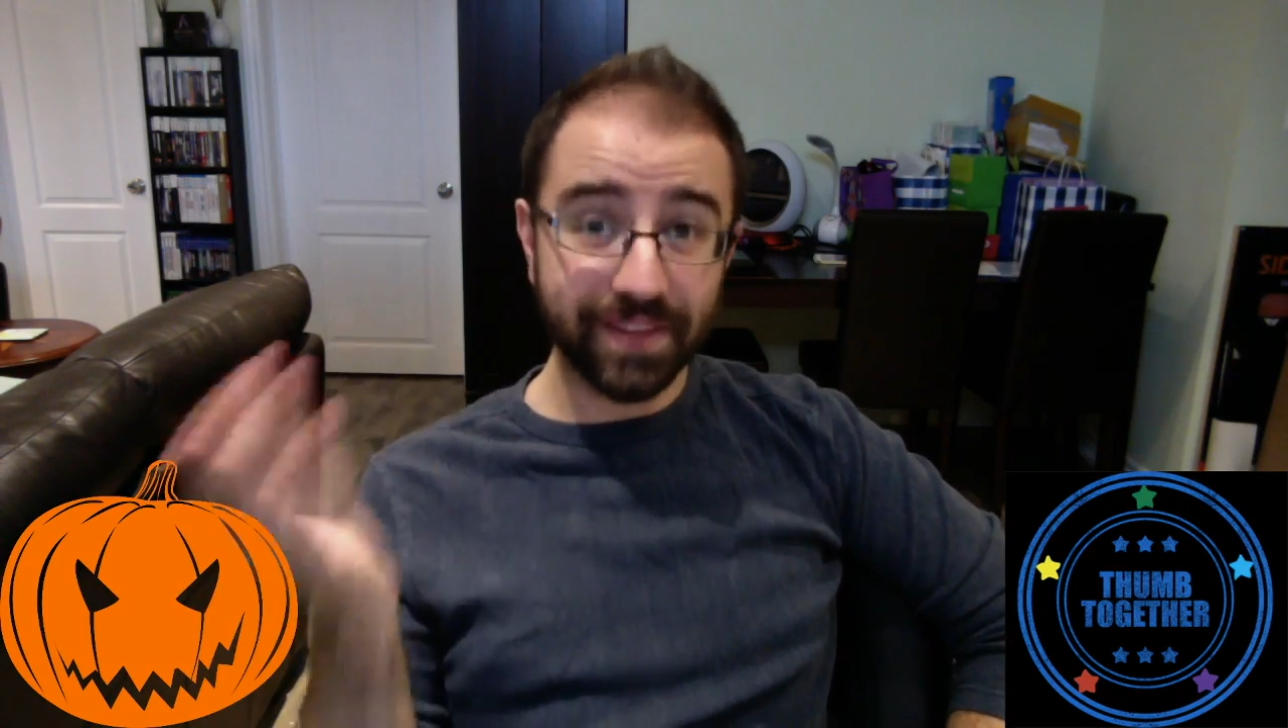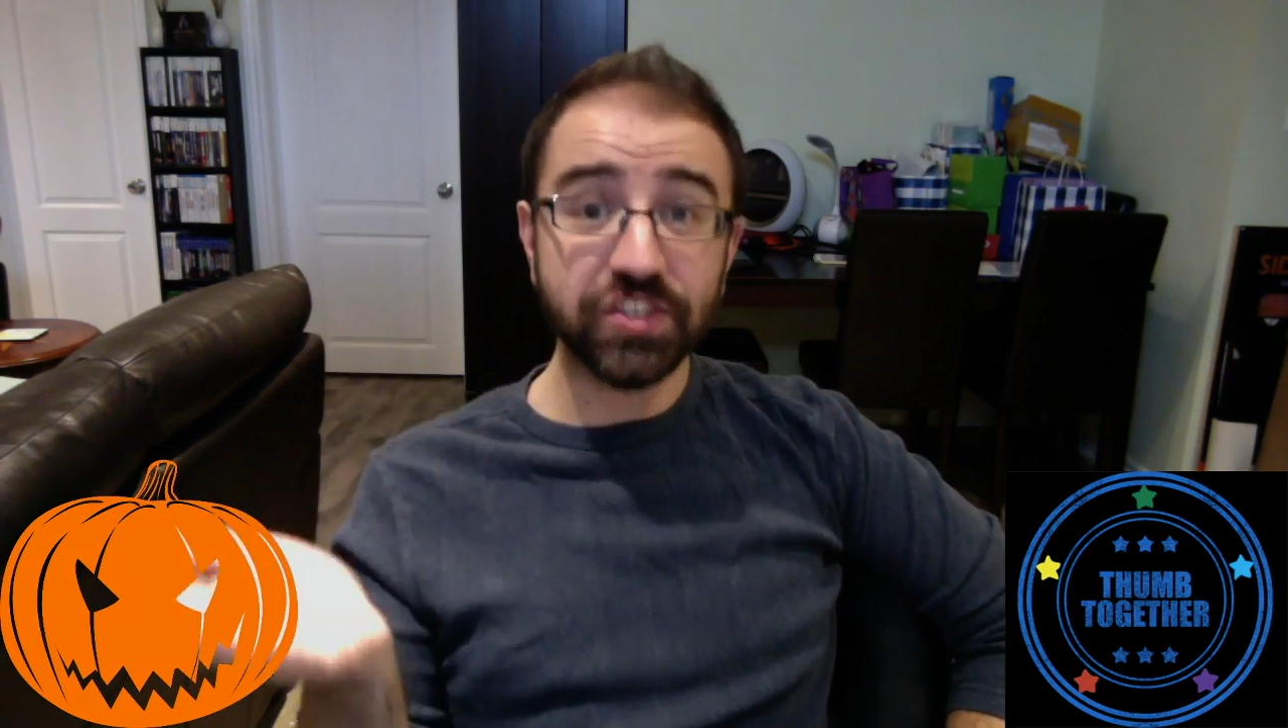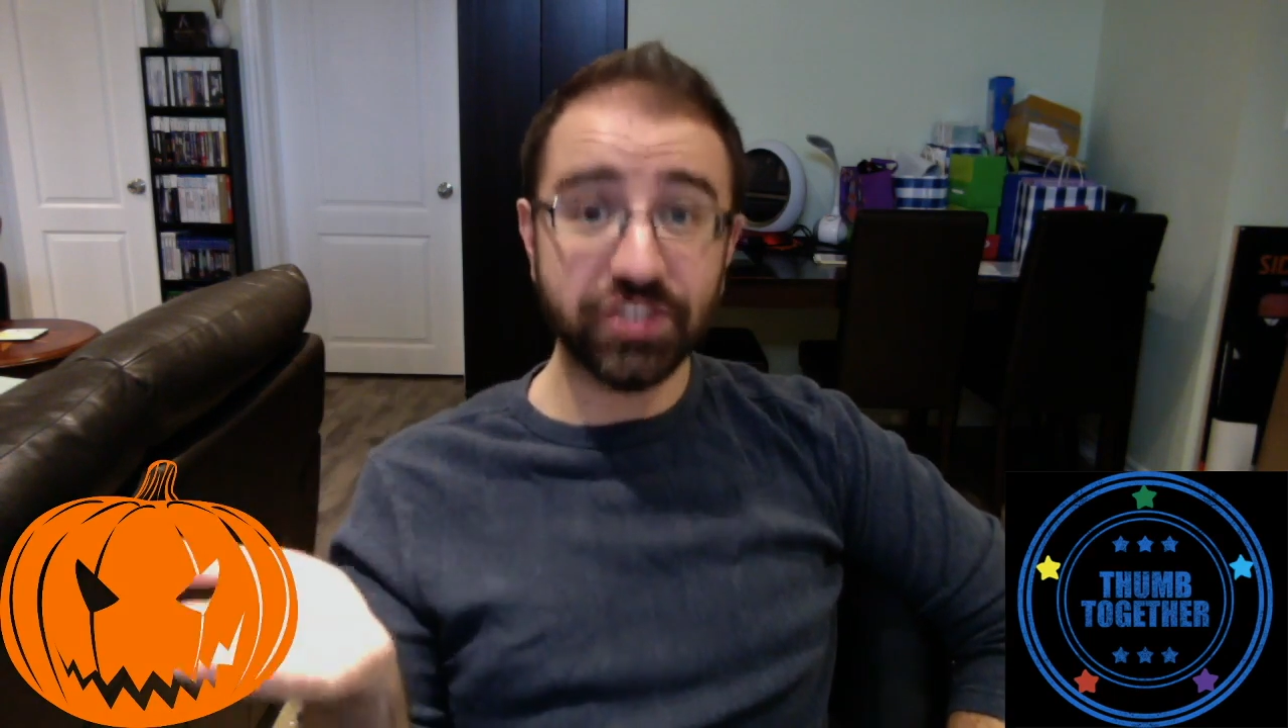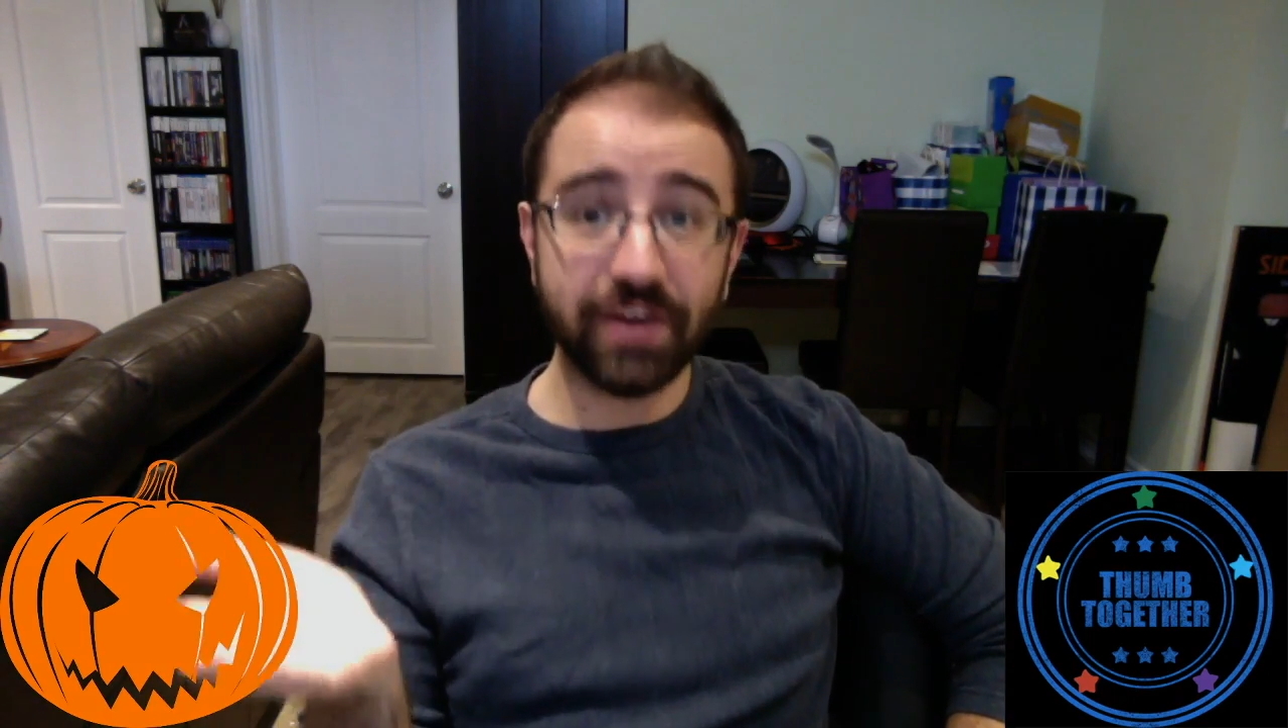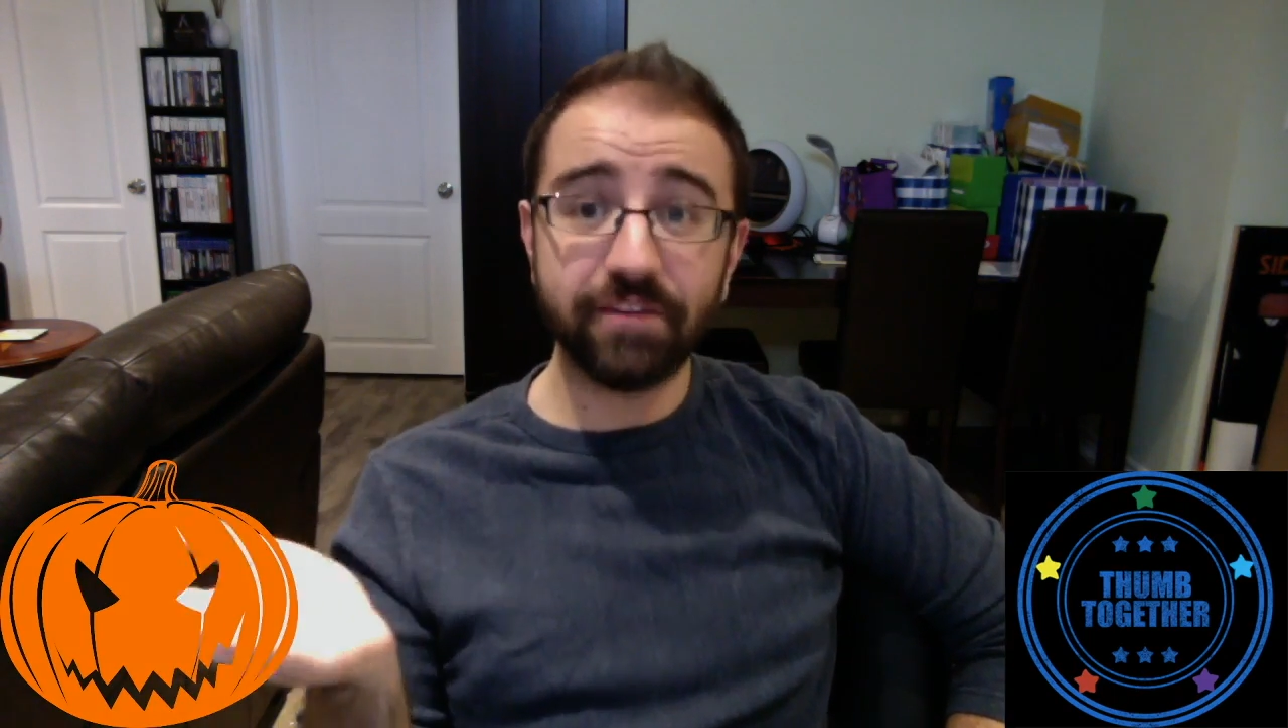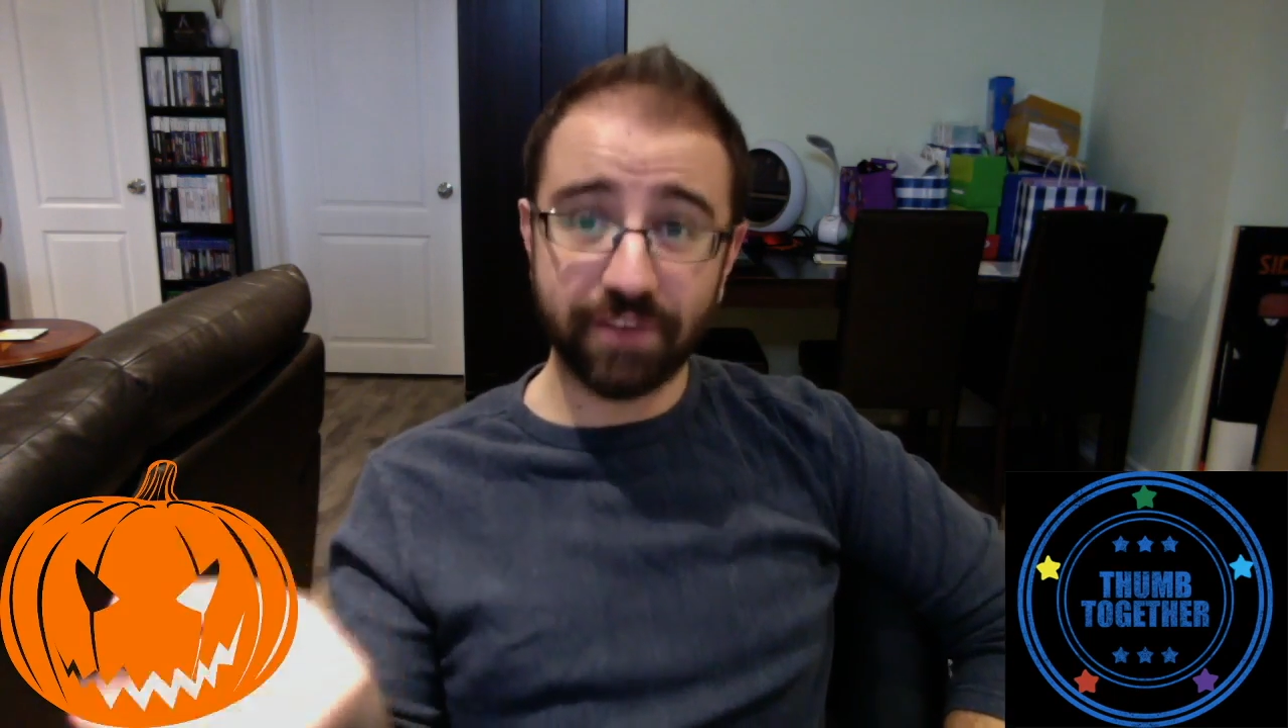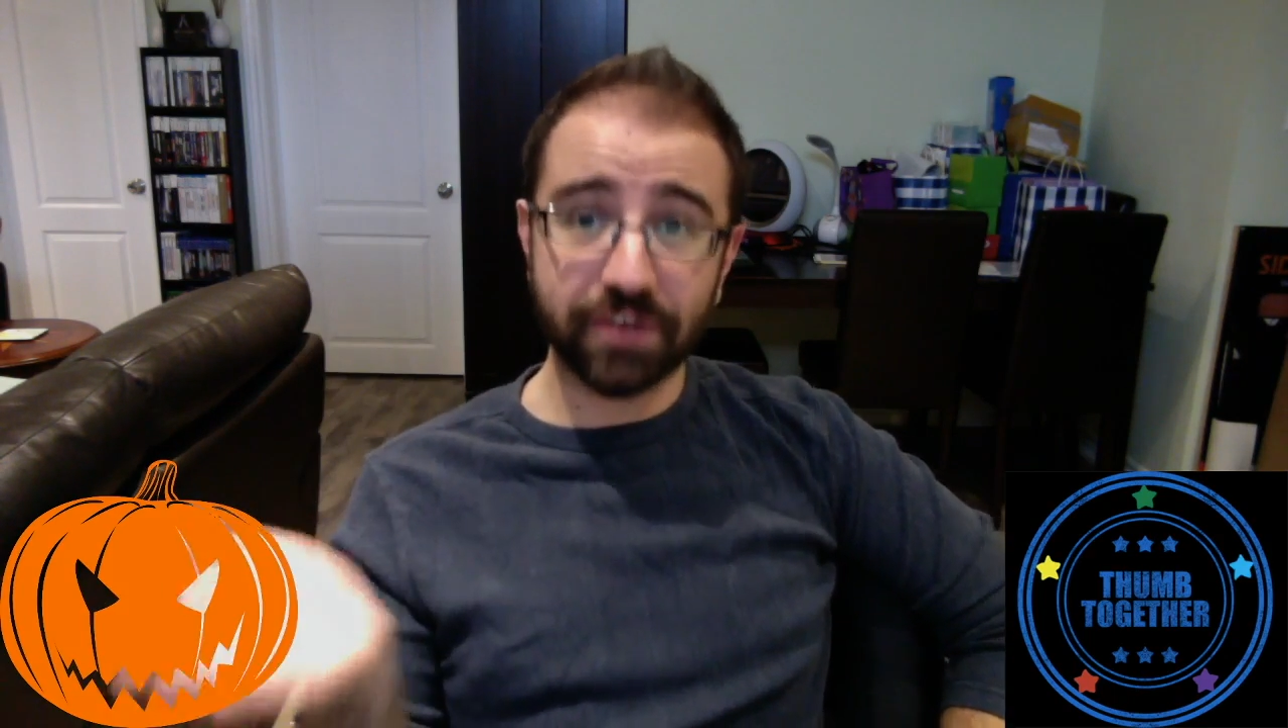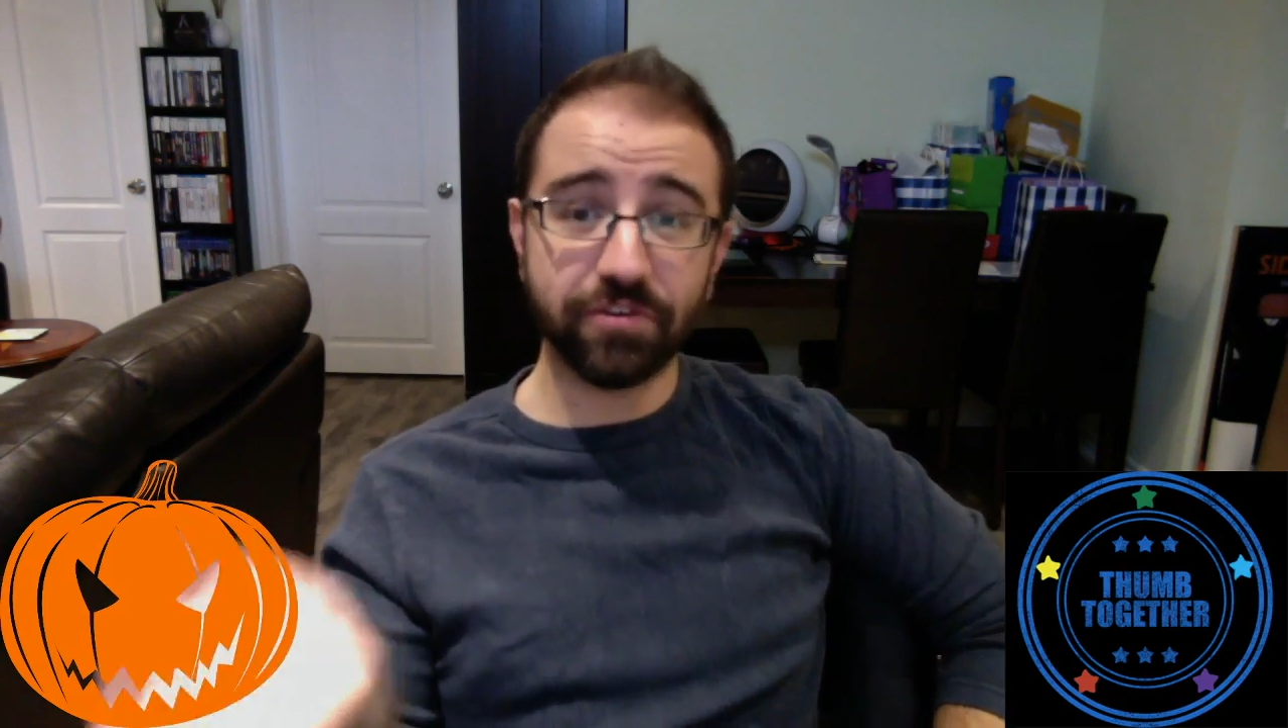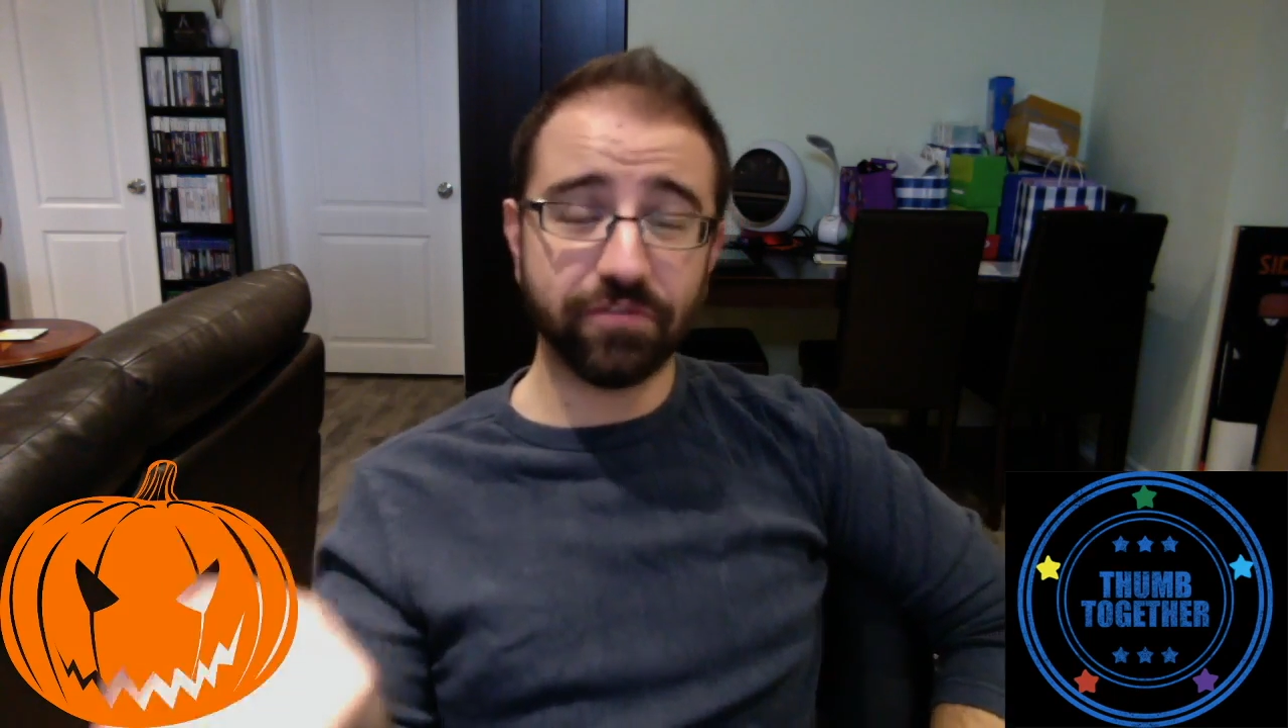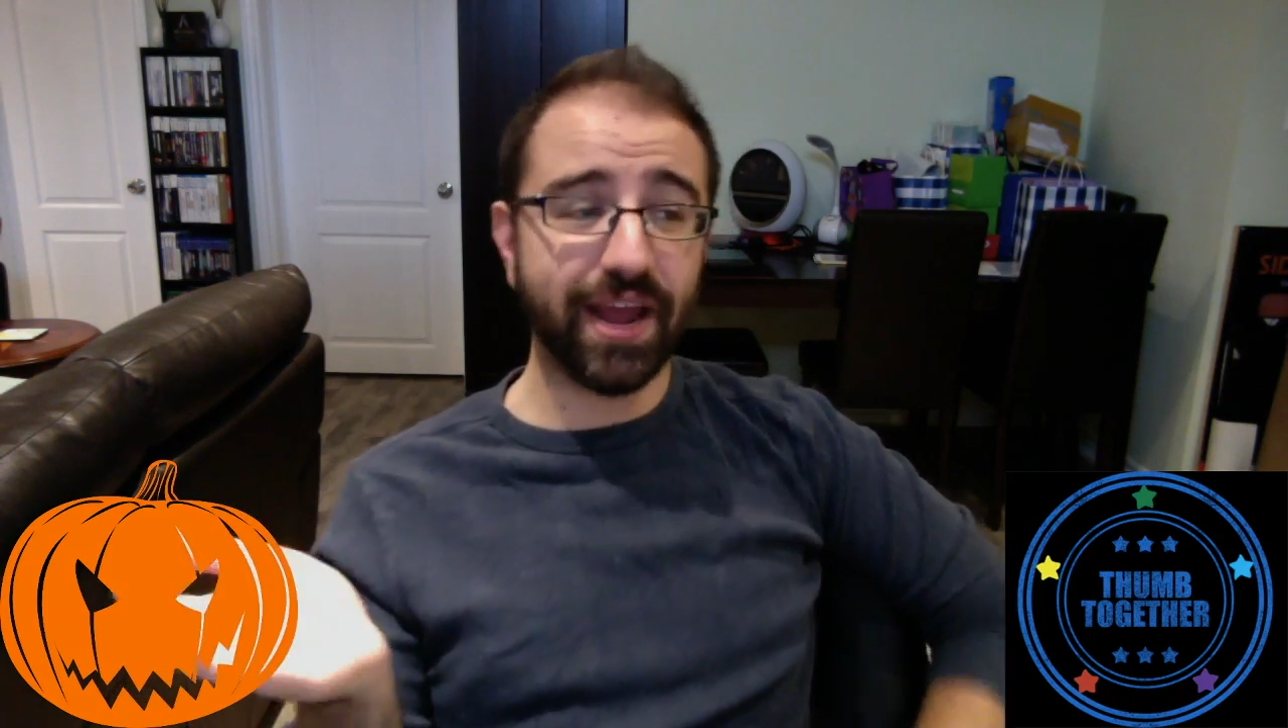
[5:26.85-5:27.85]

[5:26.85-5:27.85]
the son of Victor